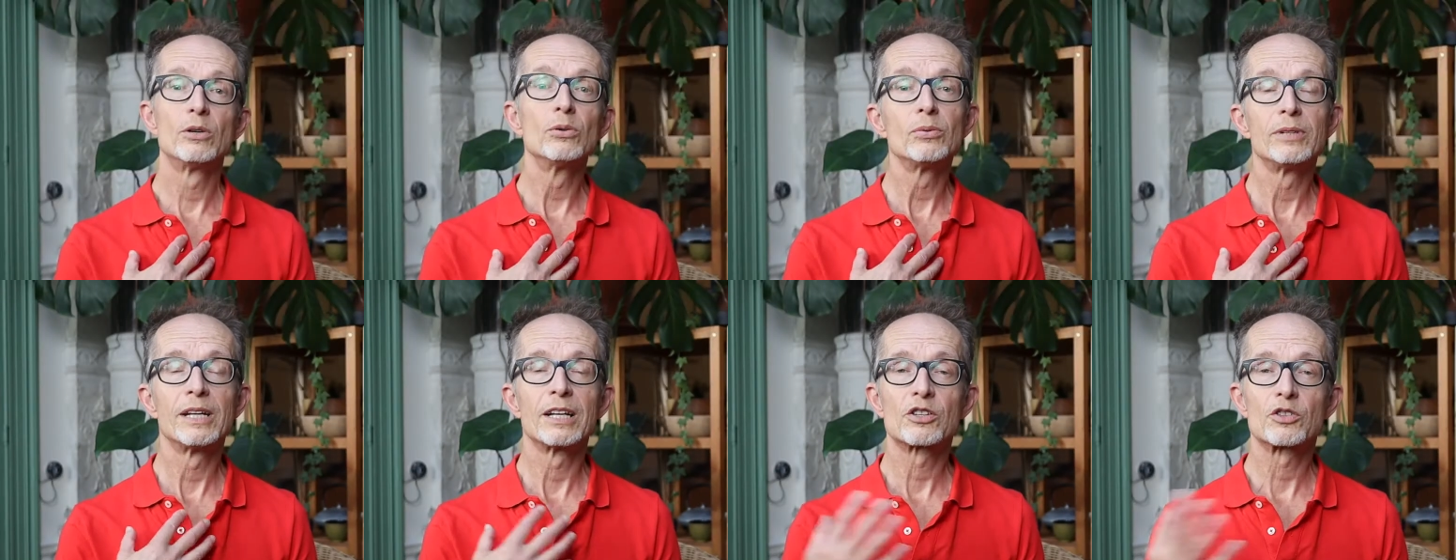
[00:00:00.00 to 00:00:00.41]

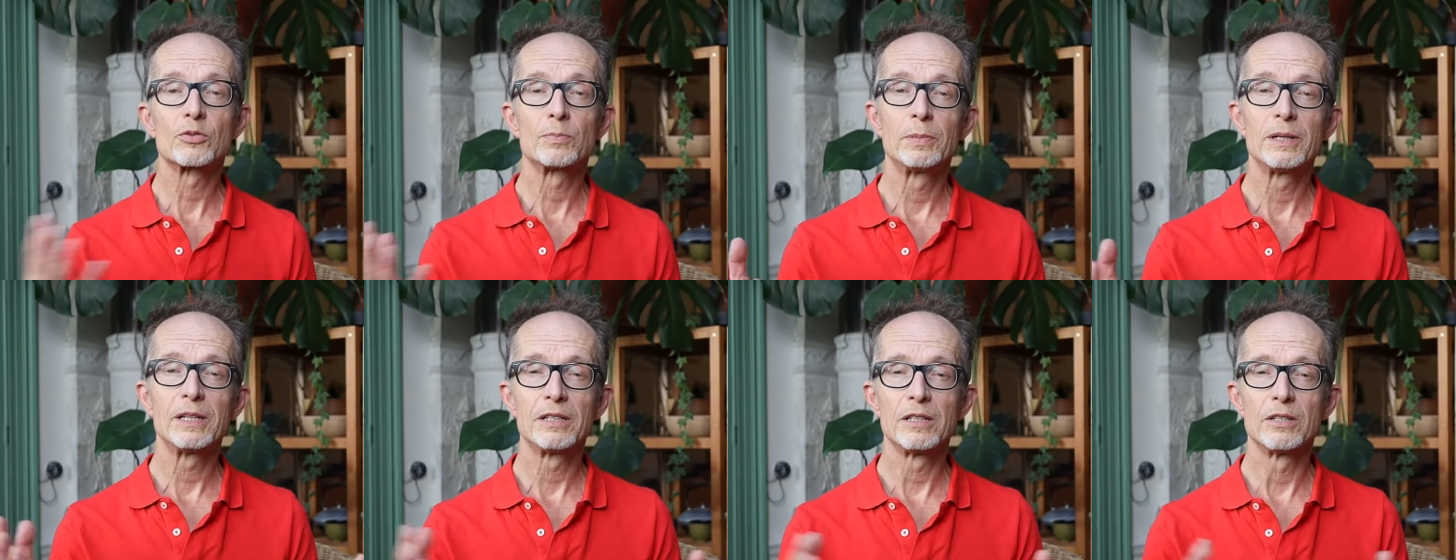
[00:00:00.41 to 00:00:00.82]
own
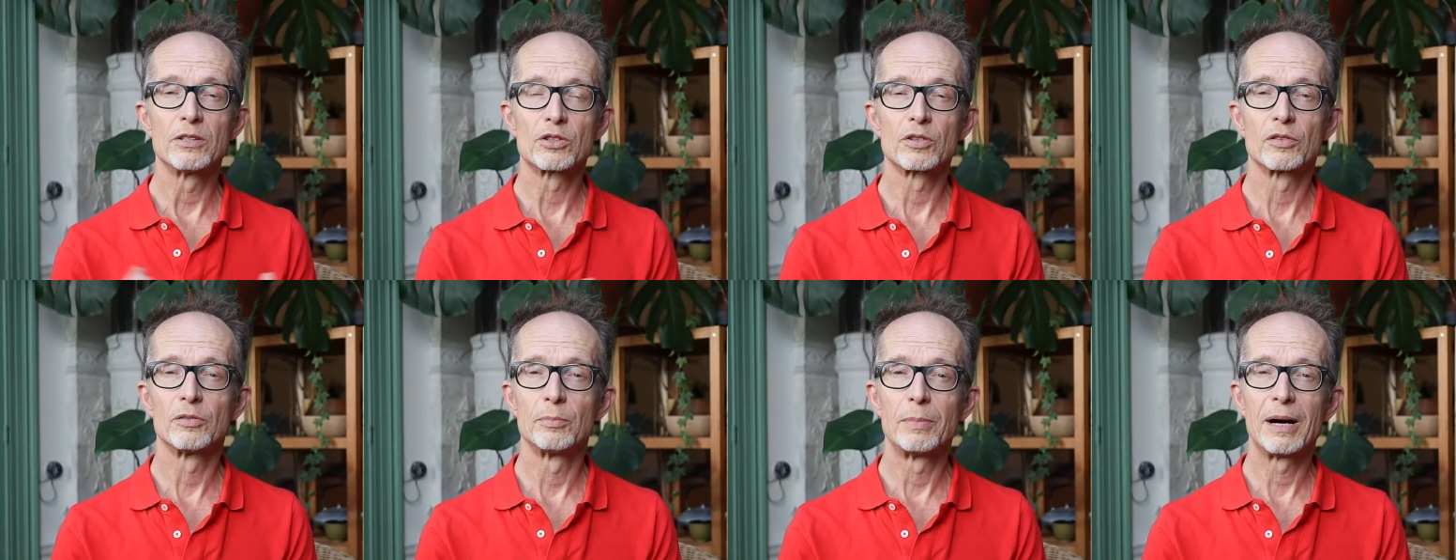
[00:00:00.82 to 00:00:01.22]

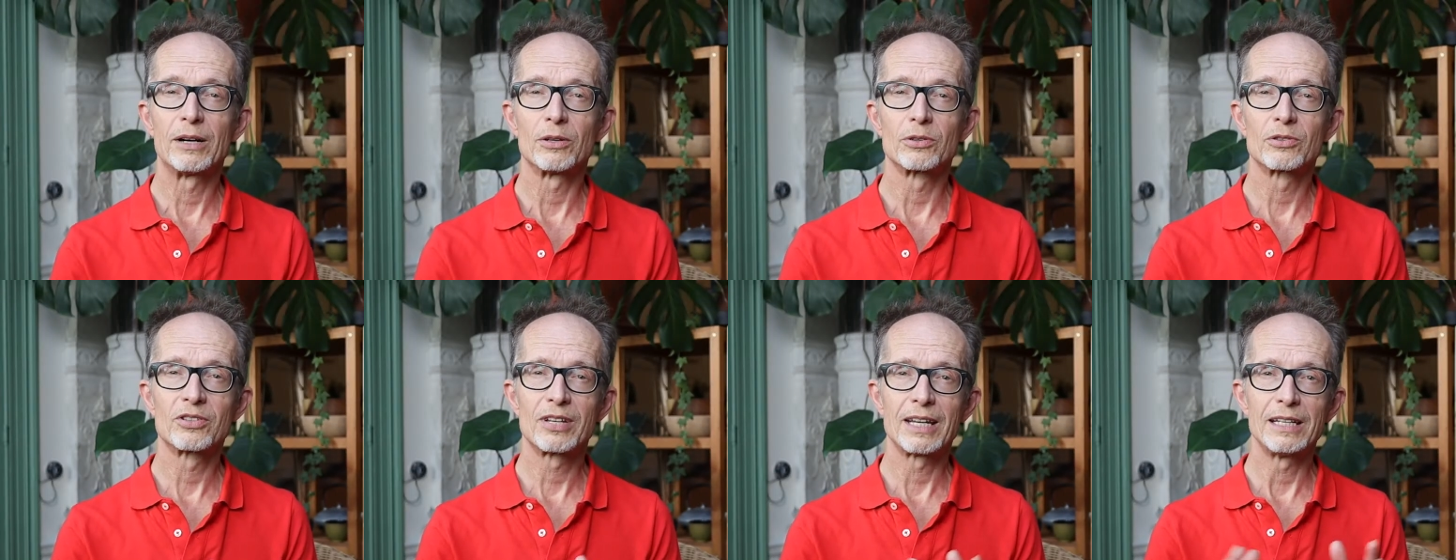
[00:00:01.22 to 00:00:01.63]
experience of
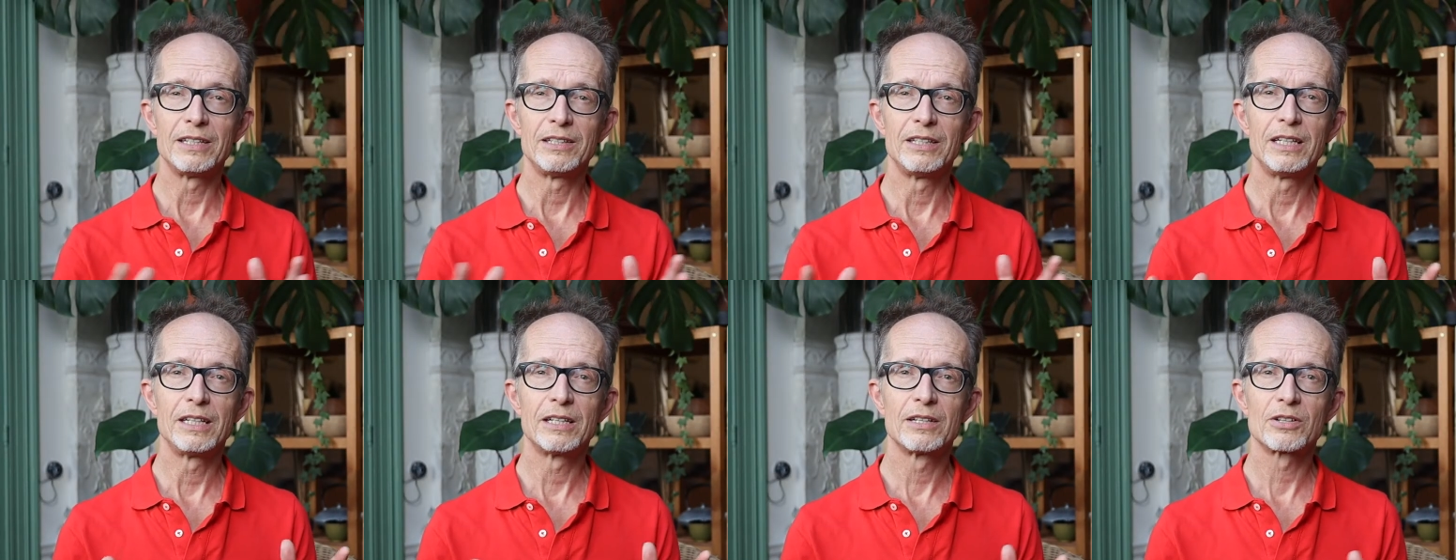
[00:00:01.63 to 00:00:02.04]
about 10
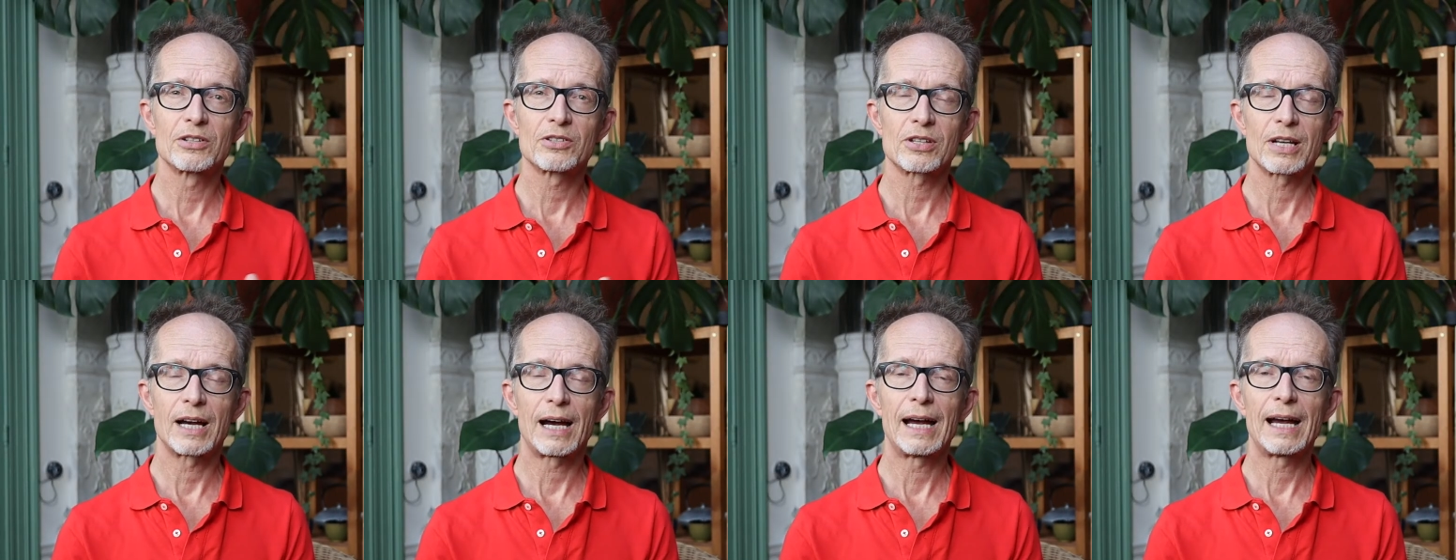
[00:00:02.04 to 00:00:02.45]

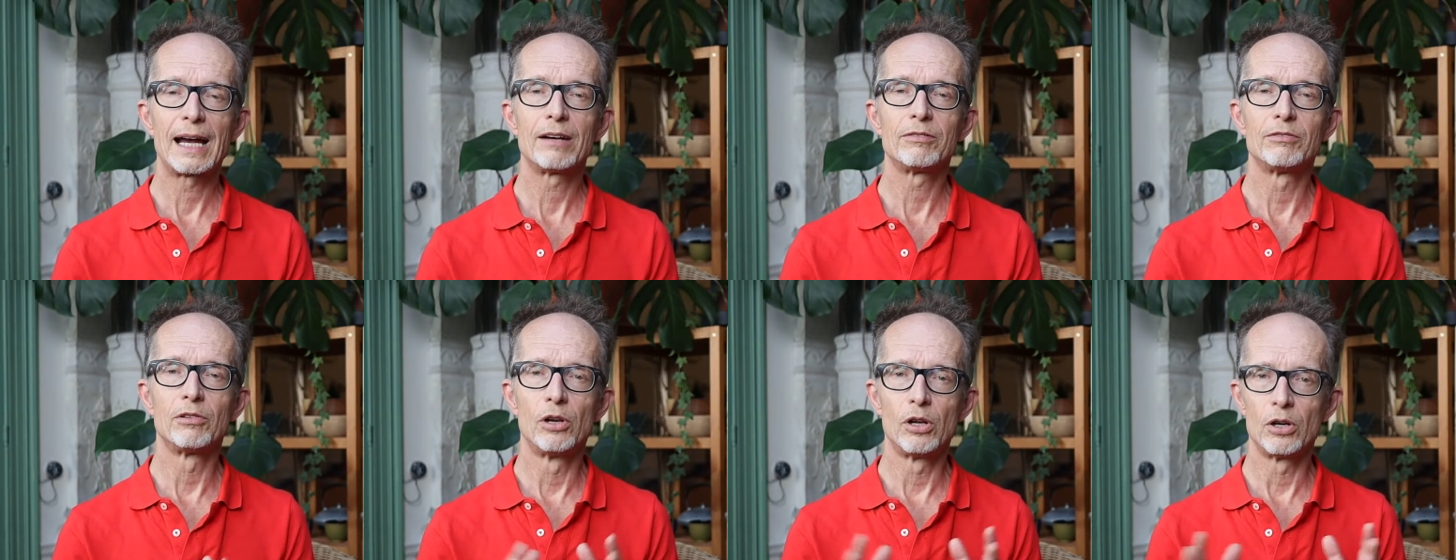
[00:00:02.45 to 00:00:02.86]
years, I
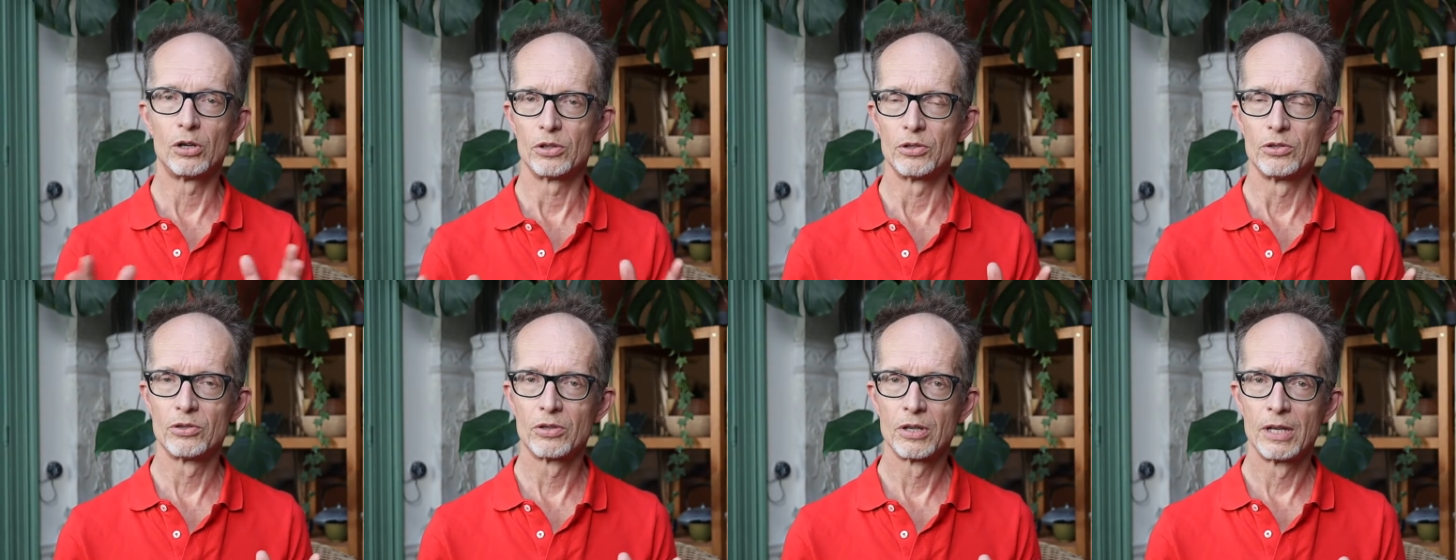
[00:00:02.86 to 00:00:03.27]
have
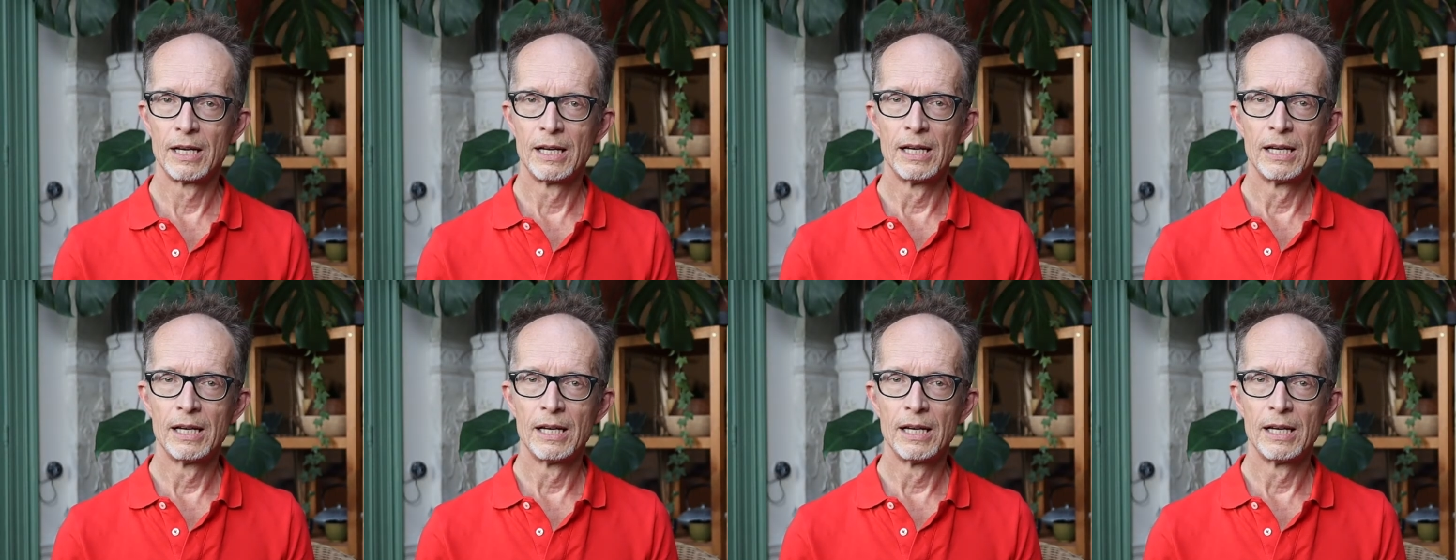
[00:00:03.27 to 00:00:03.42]
learned